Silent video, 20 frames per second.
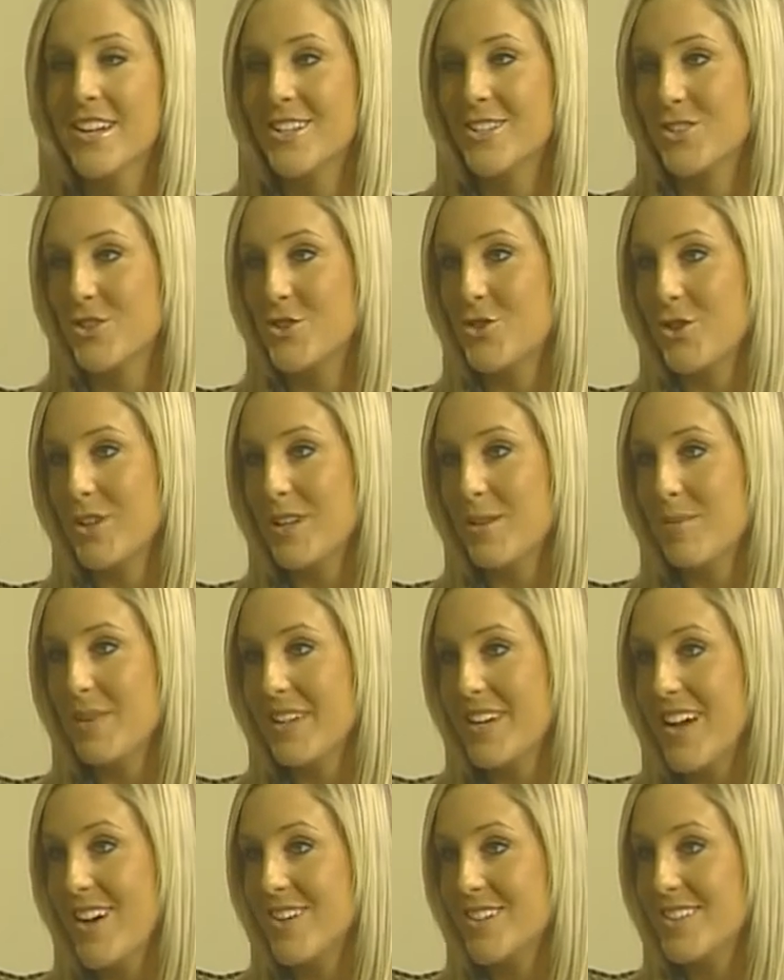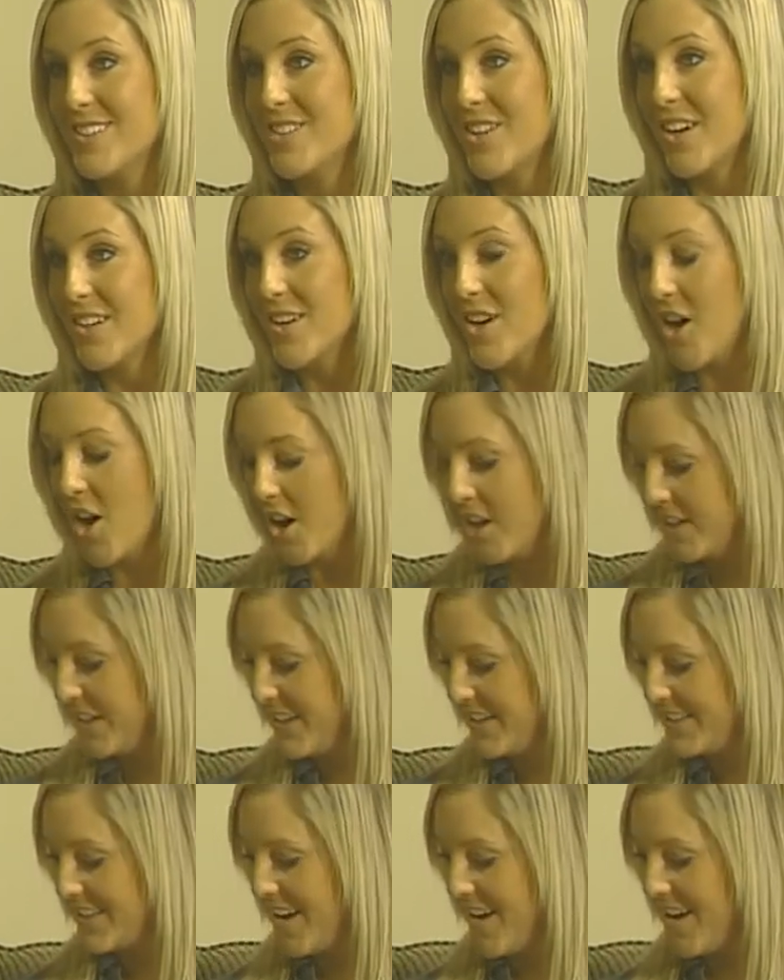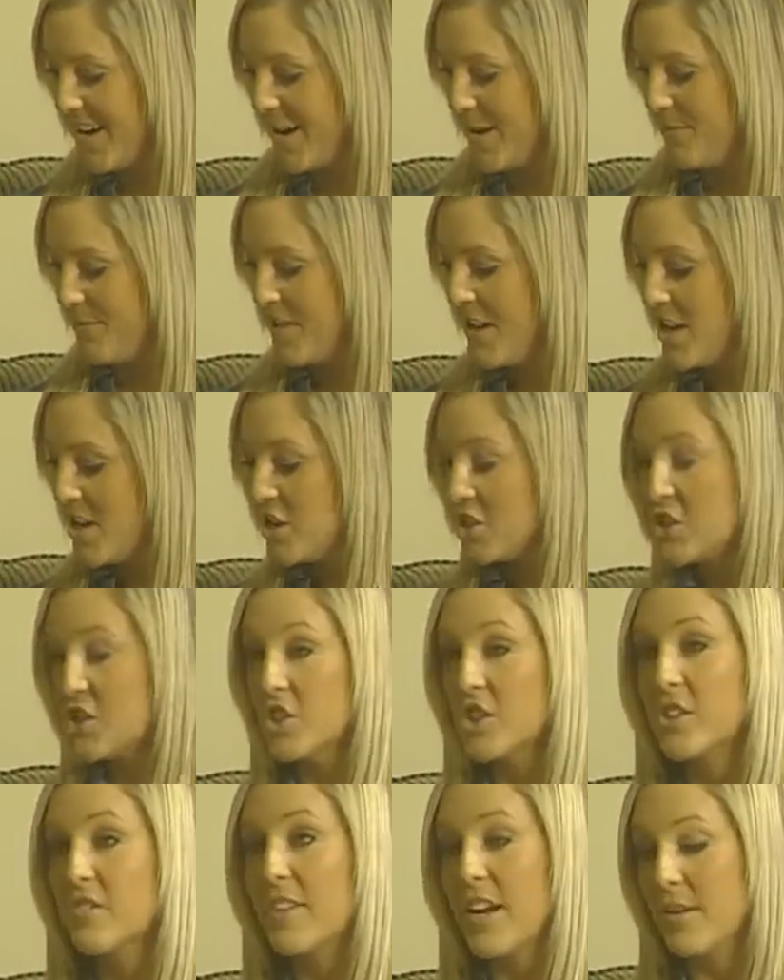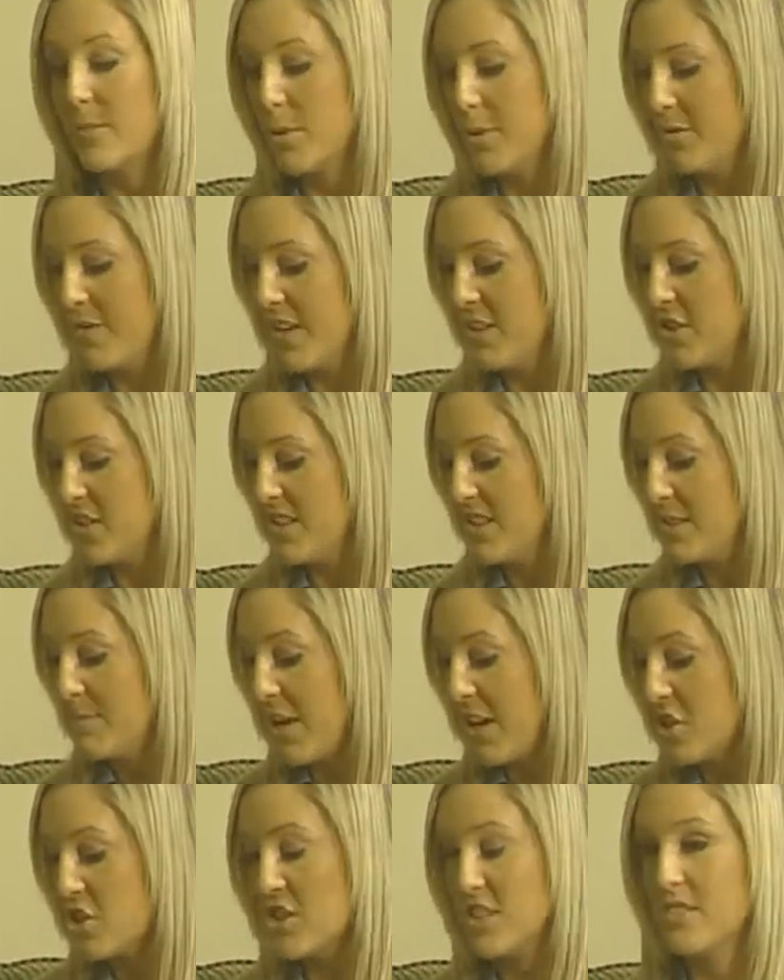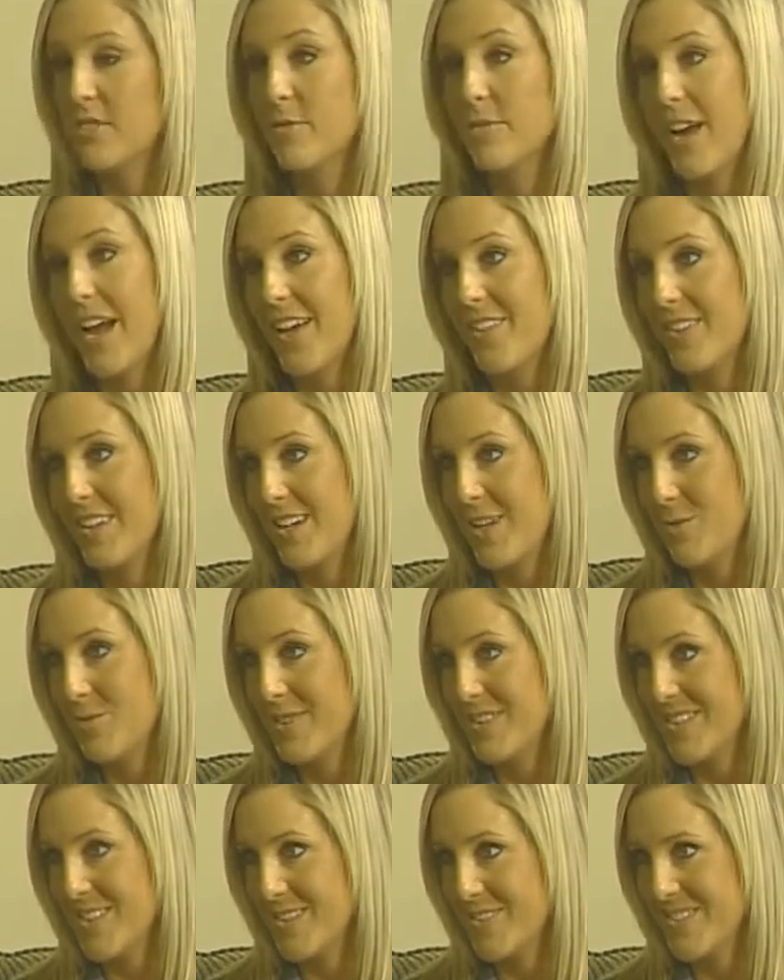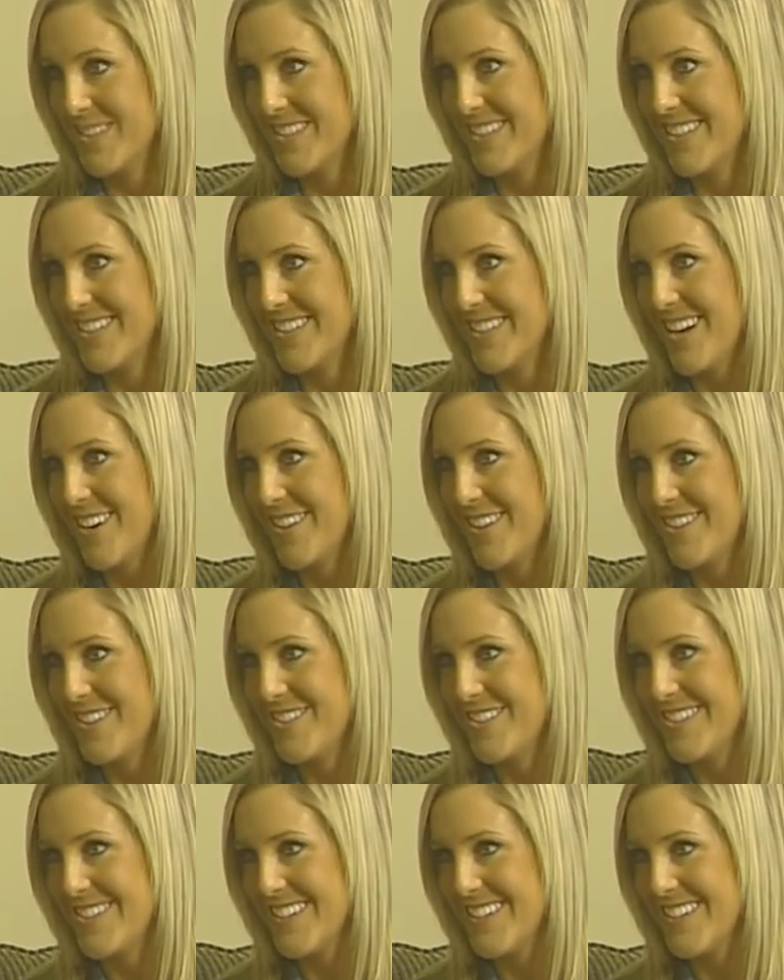So, joining me now is Donna Hardy's um, certified prevention specialist from Catholic Human Services. How are you doing